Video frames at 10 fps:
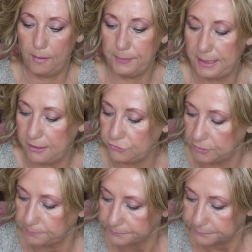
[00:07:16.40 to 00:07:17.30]

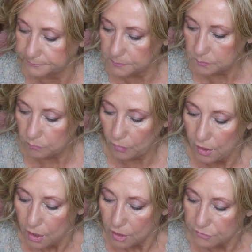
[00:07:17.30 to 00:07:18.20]
combination.
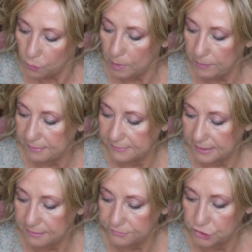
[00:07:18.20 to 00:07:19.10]
So when my
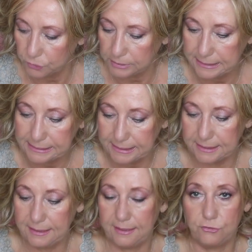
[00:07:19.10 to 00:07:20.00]
skin is totally
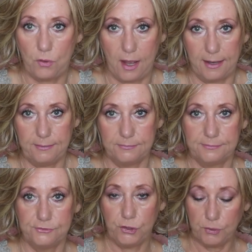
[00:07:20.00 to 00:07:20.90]
clean and dry,
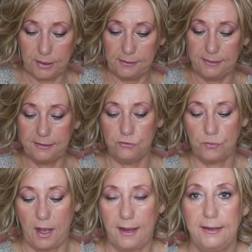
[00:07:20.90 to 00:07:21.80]

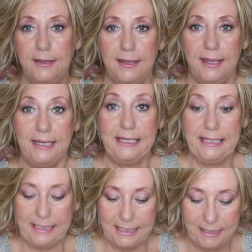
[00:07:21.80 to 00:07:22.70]
in
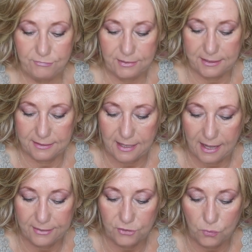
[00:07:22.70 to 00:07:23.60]
the evening,
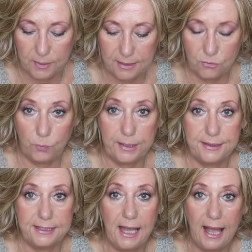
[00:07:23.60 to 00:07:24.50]
I go in
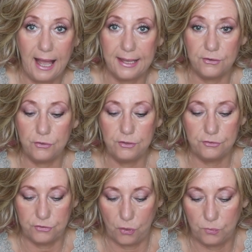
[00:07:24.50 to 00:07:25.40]
with the higher
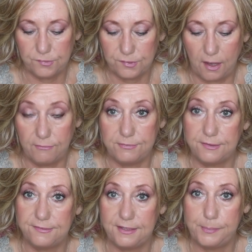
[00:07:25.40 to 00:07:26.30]
dose of
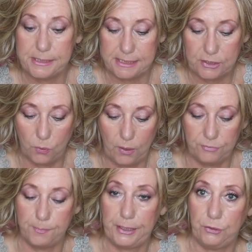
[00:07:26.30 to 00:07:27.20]
the CBD
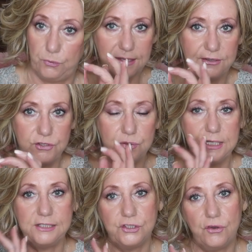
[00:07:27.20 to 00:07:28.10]
oil, the Maku. You
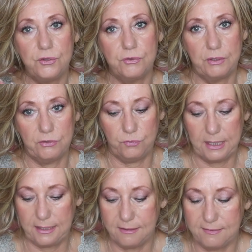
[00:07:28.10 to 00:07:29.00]
need to know your
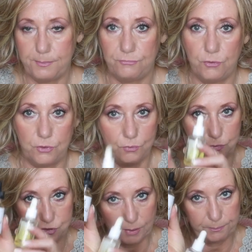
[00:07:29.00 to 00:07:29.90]
ingredients before
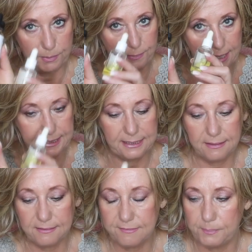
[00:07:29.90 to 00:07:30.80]
you jump and buy
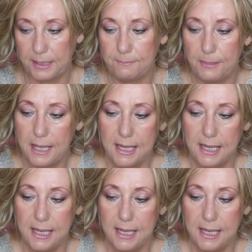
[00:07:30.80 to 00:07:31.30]
any of this, but